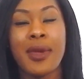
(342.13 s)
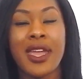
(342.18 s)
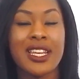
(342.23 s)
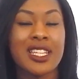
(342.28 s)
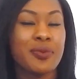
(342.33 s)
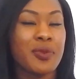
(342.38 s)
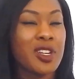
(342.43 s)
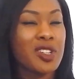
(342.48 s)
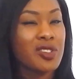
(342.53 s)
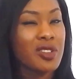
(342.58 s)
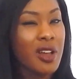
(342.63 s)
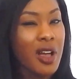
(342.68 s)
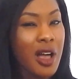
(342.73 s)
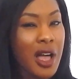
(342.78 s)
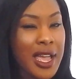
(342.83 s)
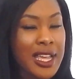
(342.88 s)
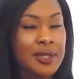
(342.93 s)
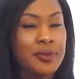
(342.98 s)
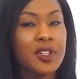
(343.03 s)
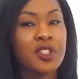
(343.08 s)
Express your
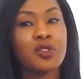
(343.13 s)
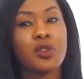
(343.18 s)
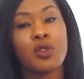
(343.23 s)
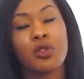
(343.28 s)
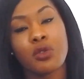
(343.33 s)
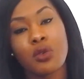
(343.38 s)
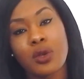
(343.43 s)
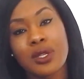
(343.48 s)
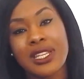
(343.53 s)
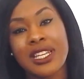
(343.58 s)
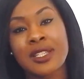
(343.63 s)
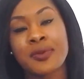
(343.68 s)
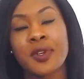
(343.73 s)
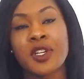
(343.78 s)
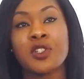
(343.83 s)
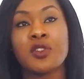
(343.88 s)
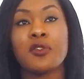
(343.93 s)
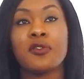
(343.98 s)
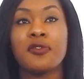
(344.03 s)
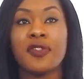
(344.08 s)
heart, express your thoughts,
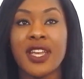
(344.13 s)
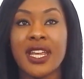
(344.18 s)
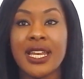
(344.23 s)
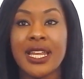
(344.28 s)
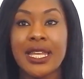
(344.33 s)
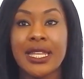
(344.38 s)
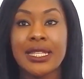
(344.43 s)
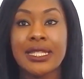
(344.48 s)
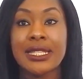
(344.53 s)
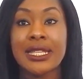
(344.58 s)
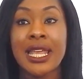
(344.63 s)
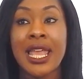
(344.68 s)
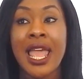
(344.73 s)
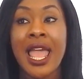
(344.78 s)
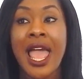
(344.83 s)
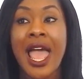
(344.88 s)
express your feelings.